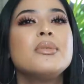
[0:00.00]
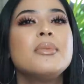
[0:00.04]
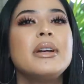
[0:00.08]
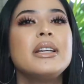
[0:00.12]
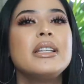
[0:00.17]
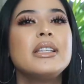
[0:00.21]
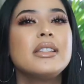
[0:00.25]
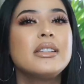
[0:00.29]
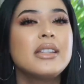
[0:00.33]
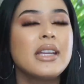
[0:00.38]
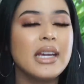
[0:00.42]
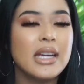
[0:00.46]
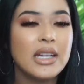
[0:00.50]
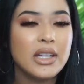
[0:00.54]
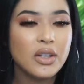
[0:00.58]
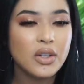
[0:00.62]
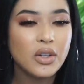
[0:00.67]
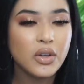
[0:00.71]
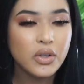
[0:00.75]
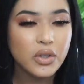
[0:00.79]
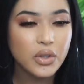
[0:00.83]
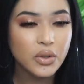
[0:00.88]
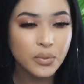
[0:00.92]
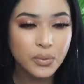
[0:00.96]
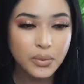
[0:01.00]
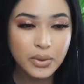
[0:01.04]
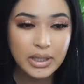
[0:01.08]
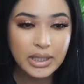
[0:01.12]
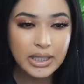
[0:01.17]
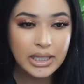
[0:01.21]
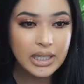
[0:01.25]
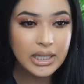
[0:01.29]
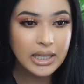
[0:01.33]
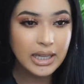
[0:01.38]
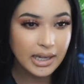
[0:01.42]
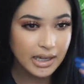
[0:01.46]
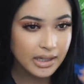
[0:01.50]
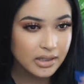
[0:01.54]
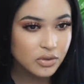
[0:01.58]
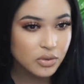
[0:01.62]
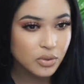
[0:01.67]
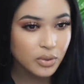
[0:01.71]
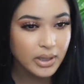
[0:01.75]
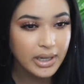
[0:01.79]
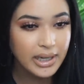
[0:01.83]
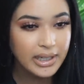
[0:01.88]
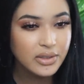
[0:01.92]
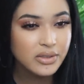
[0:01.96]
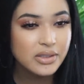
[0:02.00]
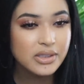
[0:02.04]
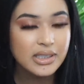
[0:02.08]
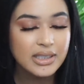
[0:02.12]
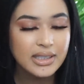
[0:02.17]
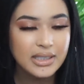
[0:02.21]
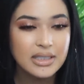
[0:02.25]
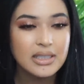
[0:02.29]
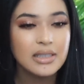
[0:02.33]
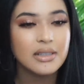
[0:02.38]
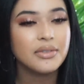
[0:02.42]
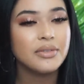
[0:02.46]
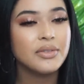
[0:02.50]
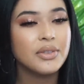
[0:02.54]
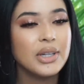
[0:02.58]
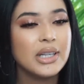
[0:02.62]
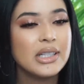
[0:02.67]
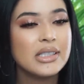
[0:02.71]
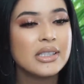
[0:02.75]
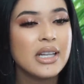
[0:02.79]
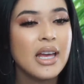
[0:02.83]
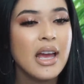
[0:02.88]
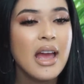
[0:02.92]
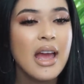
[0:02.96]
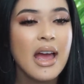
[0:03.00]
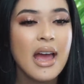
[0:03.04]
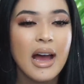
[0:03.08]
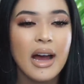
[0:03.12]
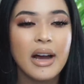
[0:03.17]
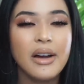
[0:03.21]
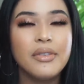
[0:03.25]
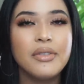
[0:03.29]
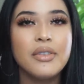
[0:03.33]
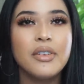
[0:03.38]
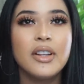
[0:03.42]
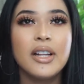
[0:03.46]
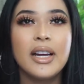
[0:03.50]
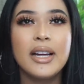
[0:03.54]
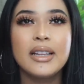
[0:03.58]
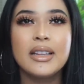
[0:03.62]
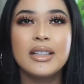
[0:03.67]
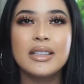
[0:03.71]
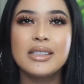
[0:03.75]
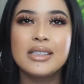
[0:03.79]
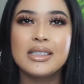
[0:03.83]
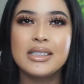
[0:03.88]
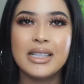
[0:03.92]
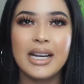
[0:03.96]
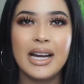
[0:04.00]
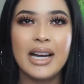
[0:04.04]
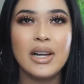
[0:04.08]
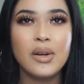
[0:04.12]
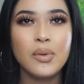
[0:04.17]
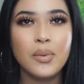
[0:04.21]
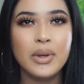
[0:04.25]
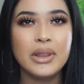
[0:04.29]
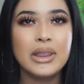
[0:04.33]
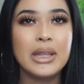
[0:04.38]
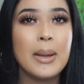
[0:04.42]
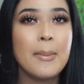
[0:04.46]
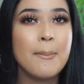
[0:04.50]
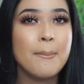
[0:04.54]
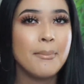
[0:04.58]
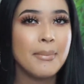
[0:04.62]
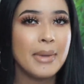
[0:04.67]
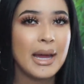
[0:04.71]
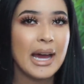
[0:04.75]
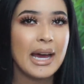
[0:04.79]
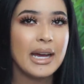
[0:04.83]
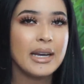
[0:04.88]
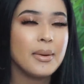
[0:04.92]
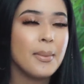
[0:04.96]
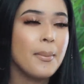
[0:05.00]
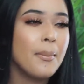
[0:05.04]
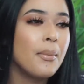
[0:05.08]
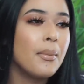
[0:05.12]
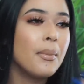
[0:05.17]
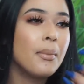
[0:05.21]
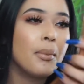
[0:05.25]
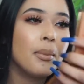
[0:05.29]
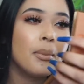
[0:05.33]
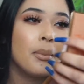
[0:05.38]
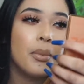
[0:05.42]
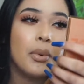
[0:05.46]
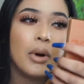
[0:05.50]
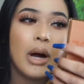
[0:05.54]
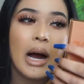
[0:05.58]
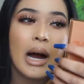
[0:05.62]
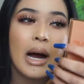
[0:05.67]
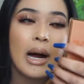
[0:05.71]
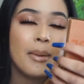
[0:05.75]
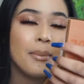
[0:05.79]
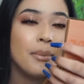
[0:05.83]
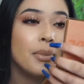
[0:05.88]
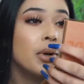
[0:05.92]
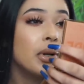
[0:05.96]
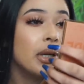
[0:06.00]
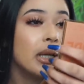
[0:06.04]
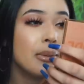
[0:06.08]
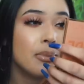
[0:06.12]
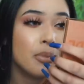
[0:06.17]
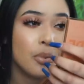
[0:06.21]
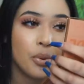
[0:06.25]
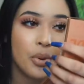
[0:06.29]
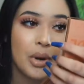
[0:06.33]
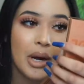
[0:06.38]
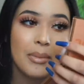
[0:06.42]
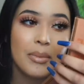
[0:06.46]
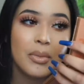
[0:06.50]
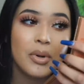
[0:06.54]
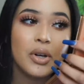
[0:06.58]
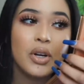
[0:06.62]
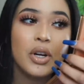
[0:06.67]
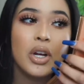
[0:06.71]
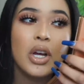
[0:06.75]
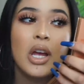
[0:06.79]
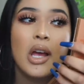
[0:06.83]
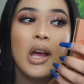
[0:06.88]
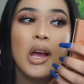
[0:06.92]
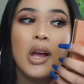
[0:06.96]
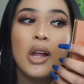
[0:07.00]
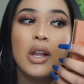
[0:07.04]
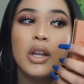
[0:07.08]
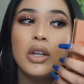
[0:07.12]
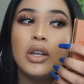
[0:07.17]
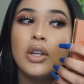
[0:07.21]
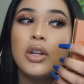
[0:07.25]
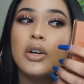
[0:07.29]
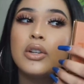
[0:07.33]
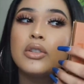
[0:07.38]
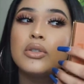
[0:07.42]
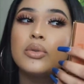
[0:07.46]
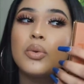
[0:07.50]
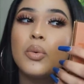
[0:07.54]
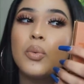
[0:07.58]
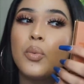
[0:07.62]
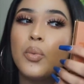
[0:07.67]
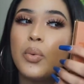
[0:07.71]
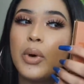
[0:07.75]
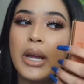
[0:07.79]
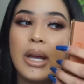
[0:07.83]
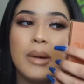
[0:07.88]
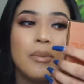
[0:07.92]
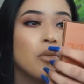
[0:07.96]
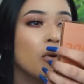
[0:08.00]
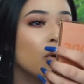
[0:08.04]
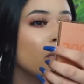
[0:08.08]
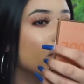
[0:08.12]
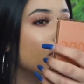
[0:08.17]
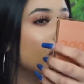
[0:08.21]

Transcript: my skin, you know, you're really like trying to see a difference. I feel like the side with the matte um, putty primer looks way more